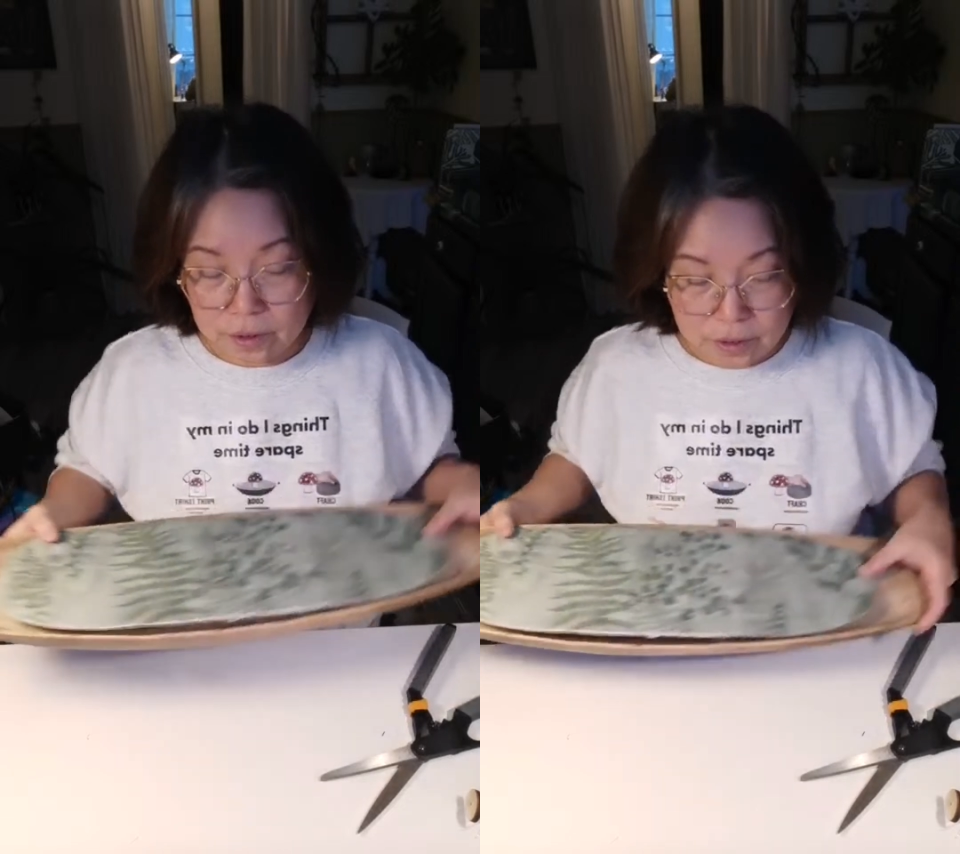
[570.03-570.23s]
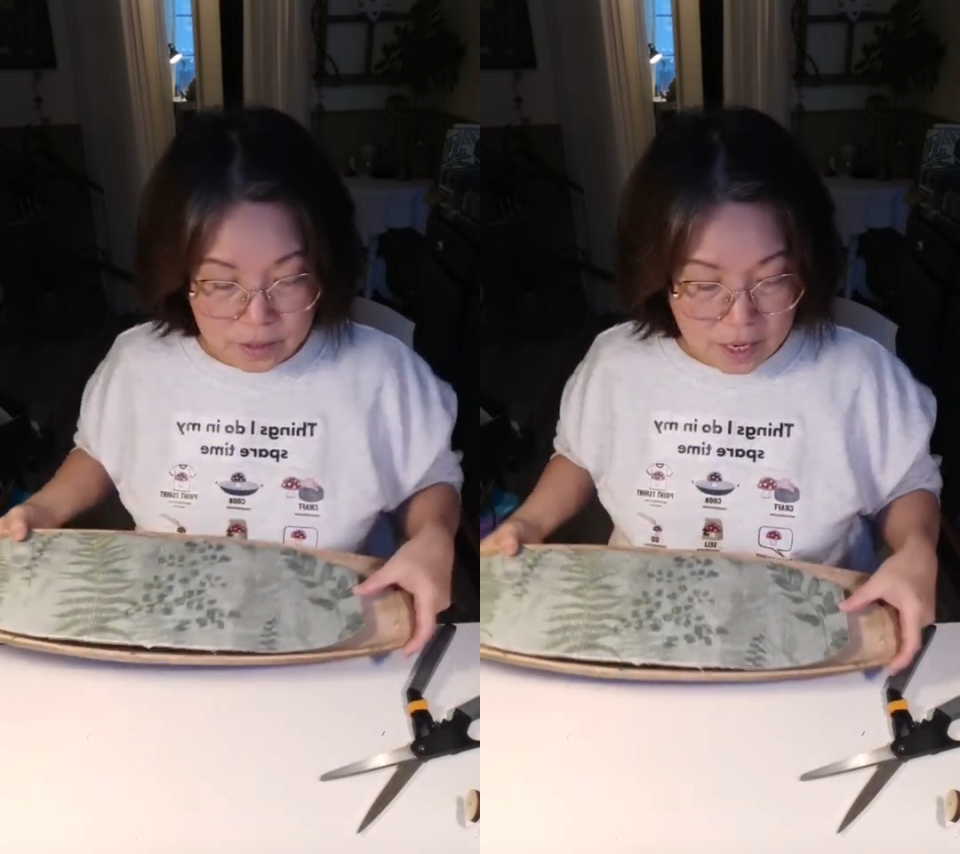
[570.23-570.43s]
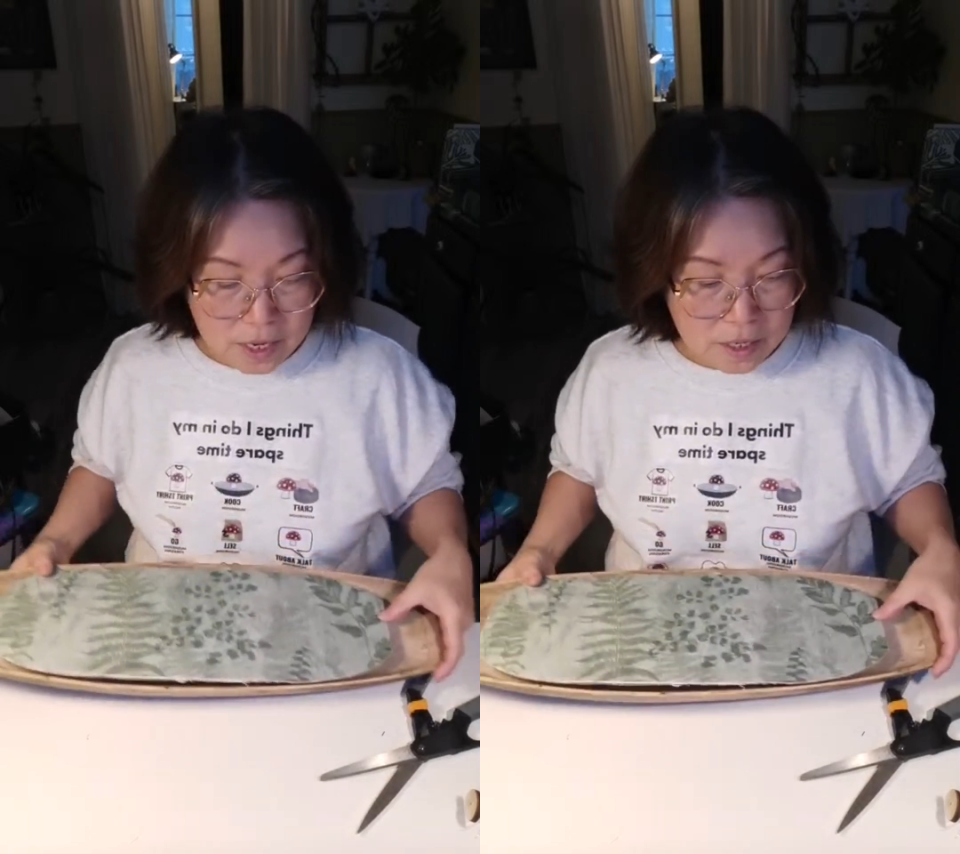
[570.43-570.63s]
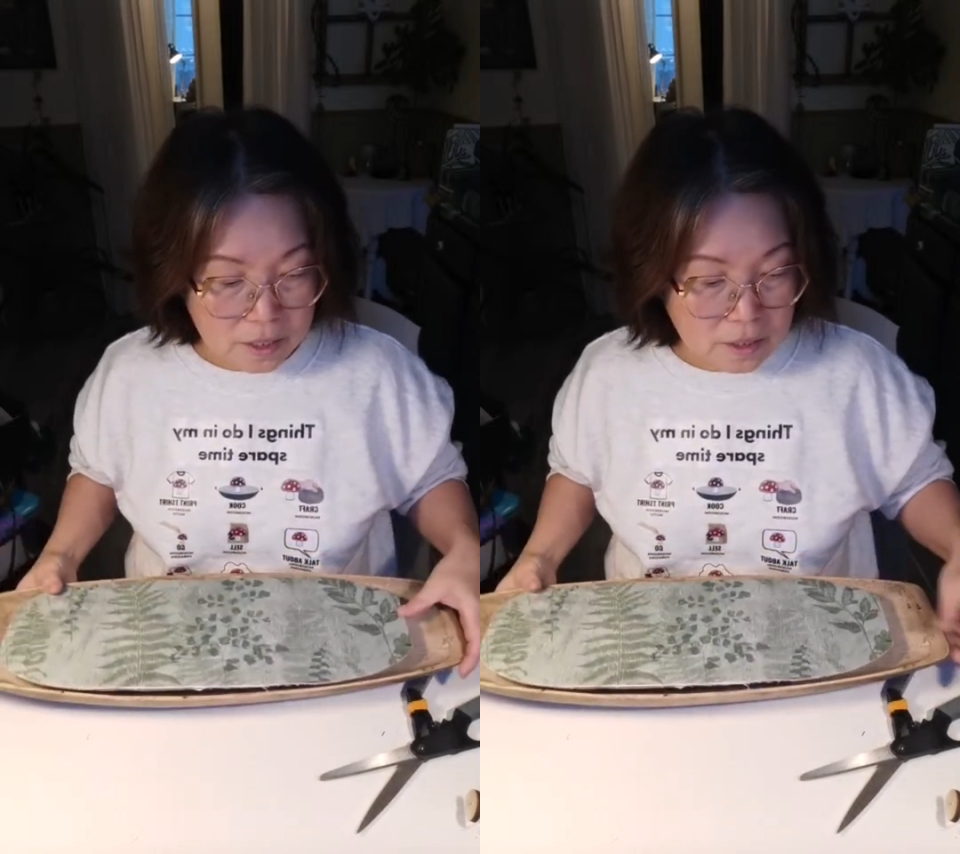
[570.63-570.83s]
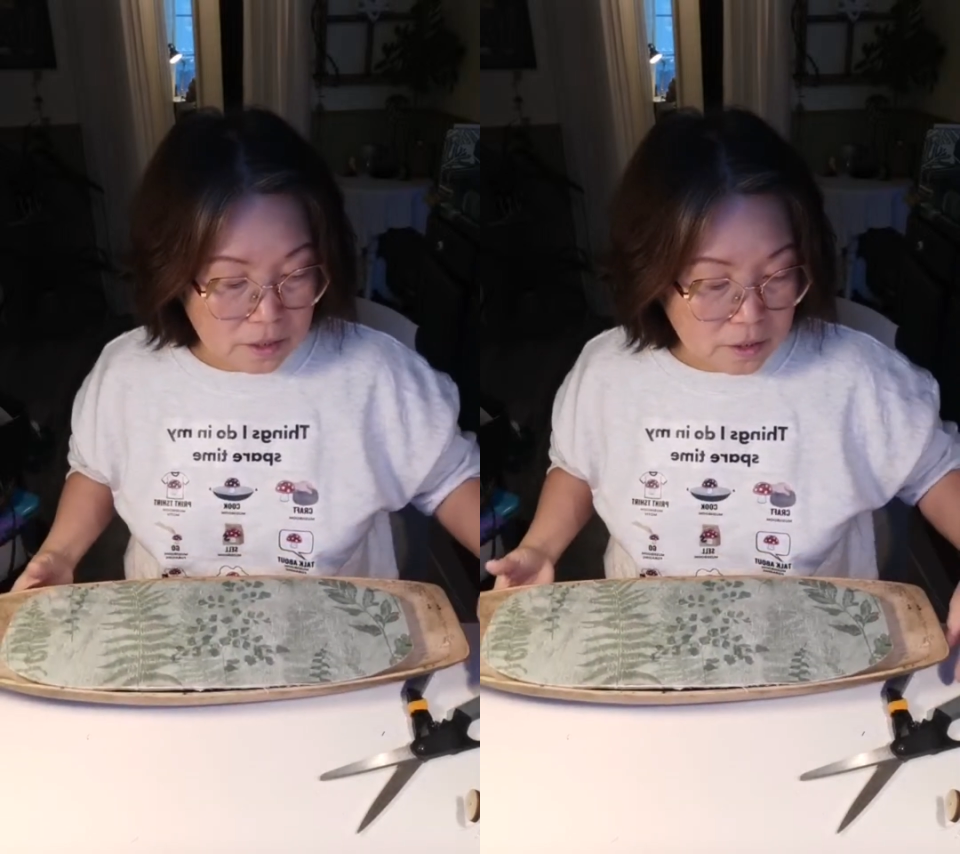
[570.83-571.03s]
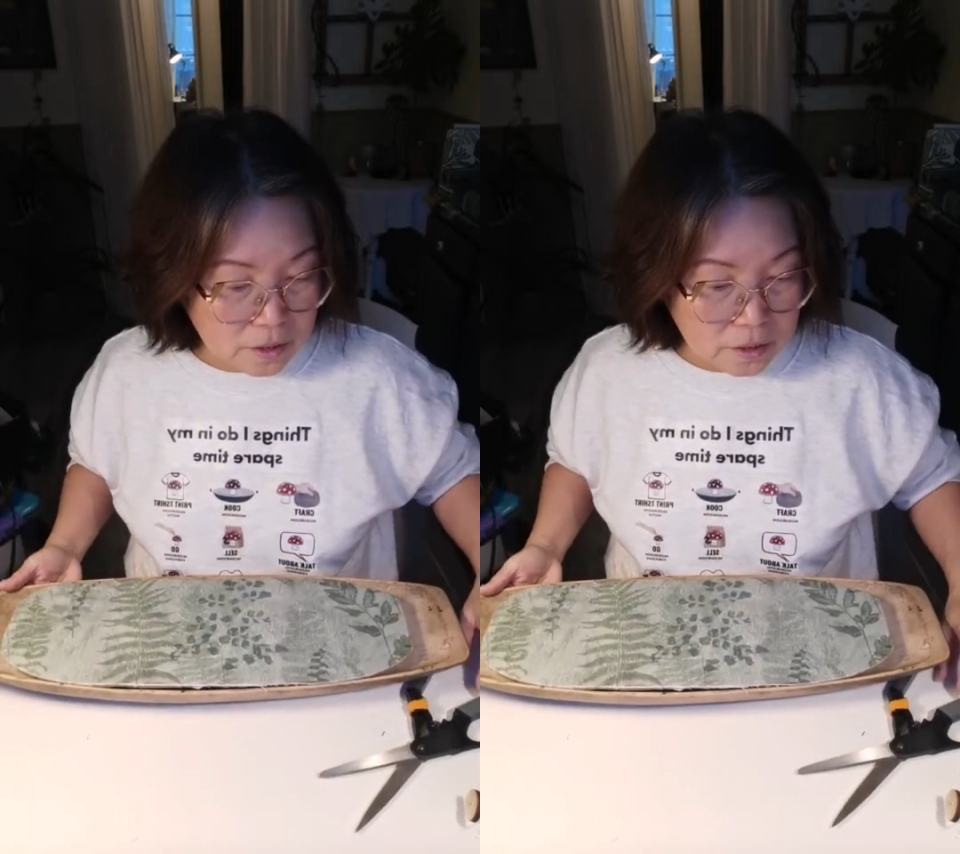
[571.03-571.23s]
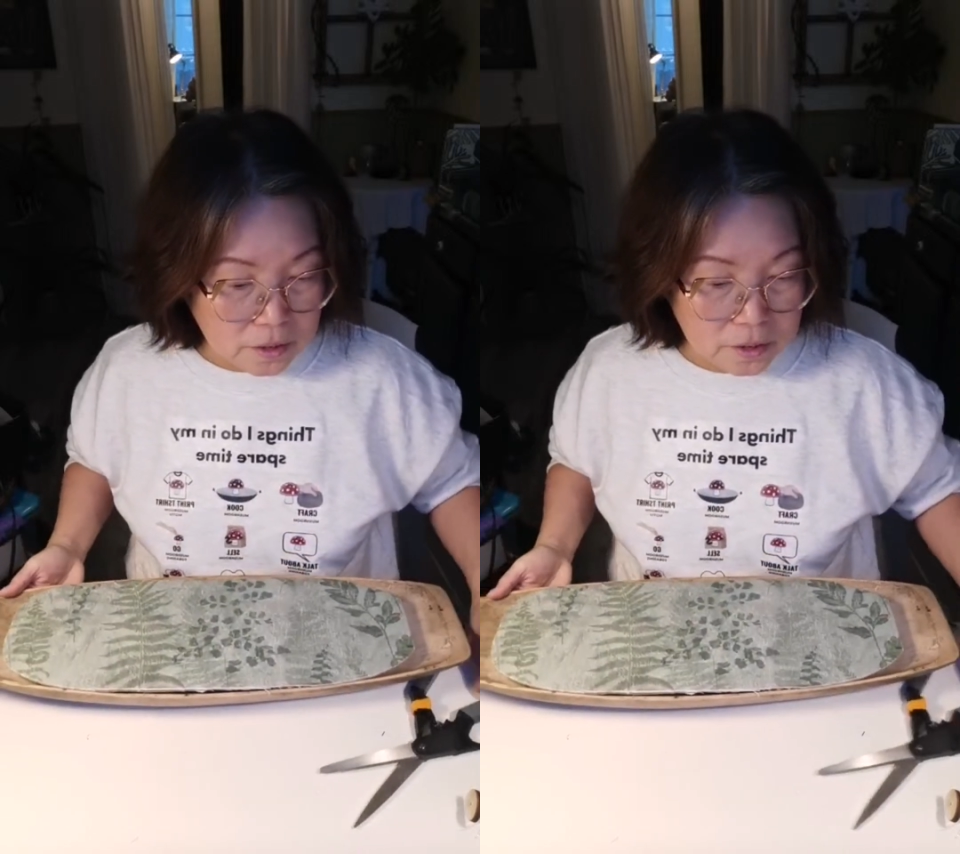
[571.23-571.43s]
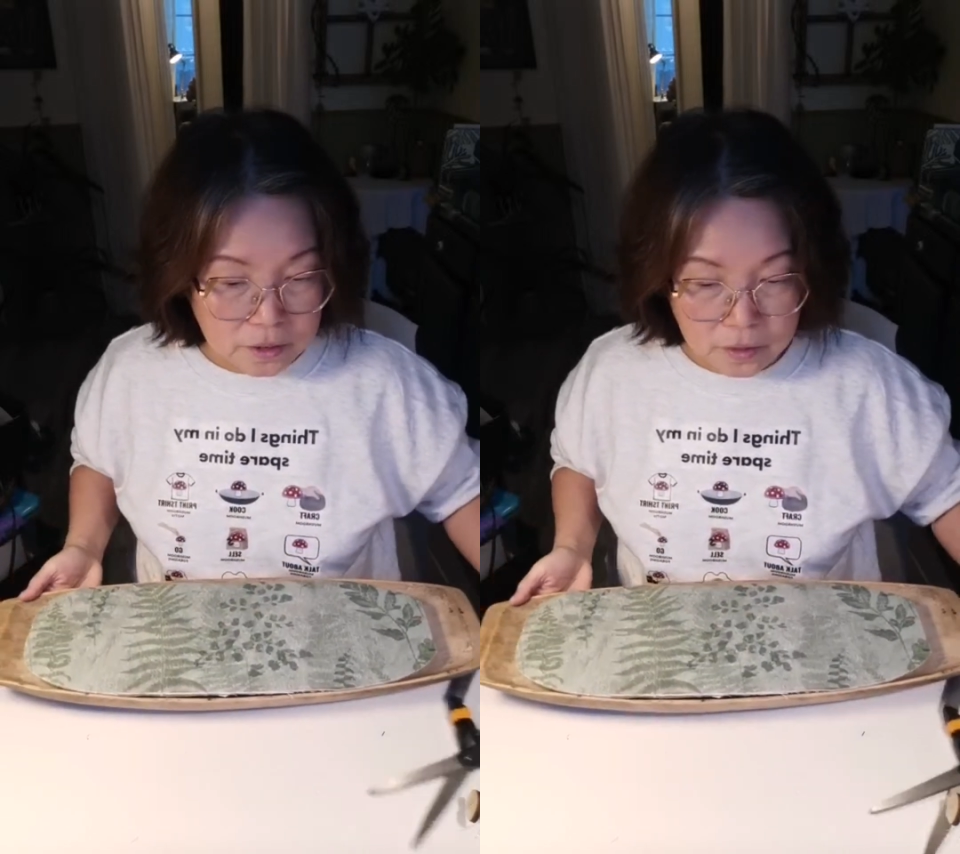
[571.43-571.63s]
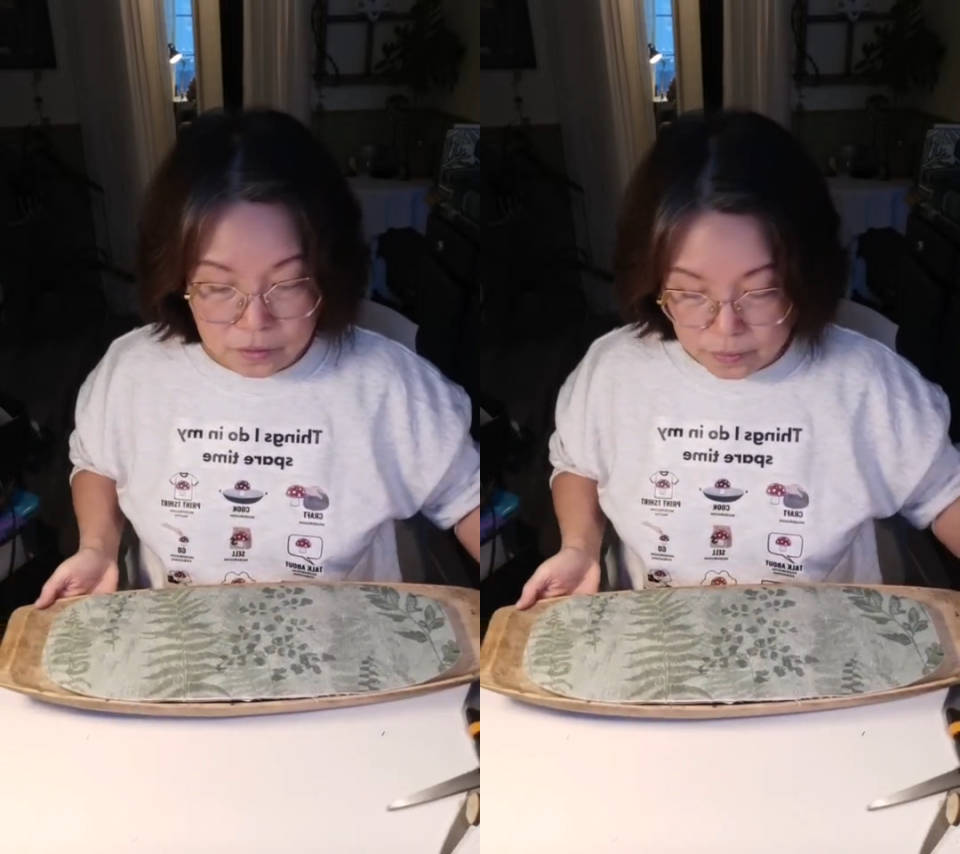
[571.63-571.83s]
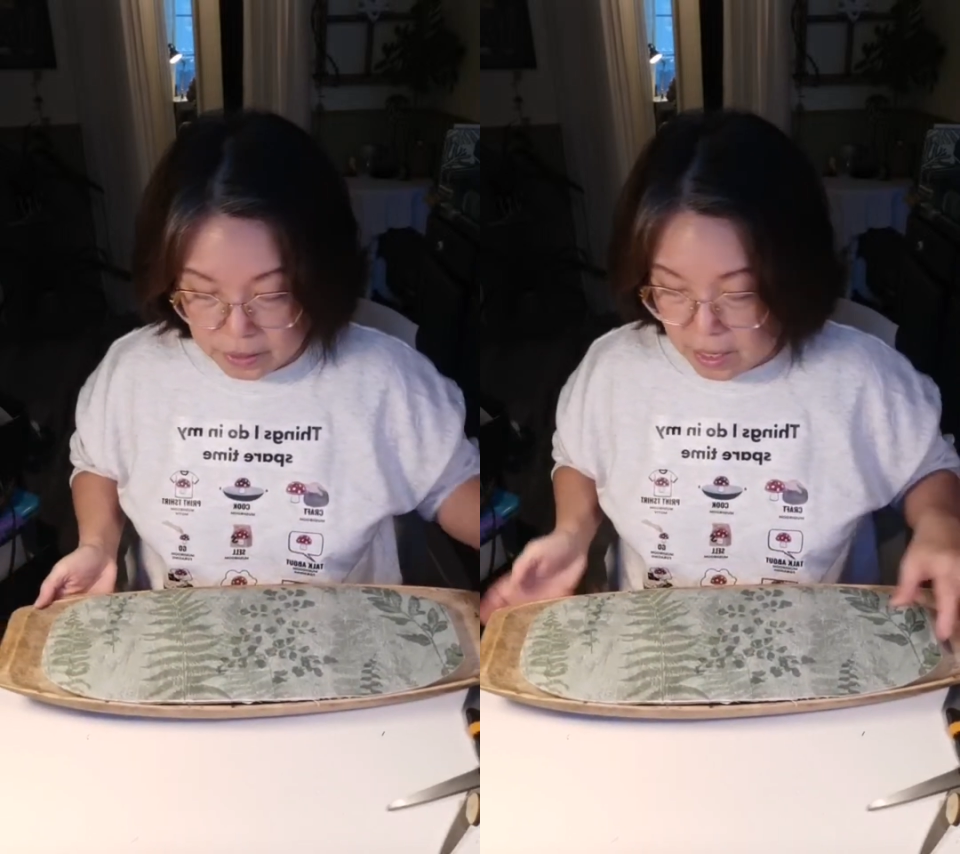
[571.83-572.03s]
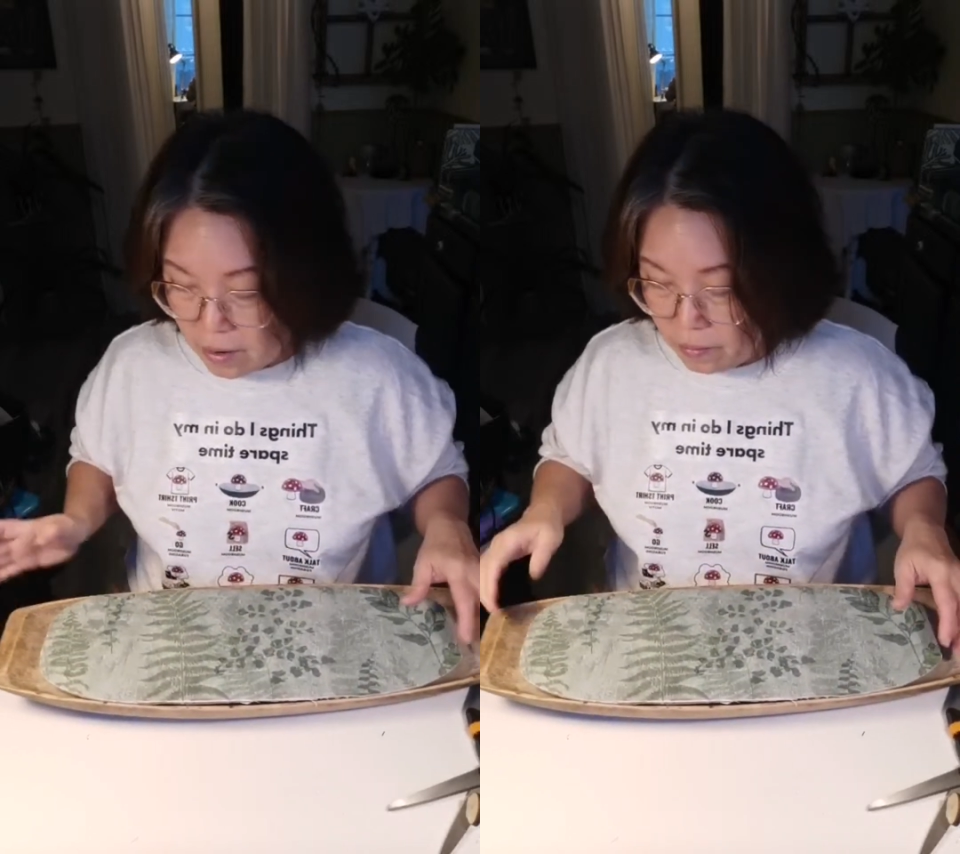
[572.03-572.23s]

Okay, so but now I'm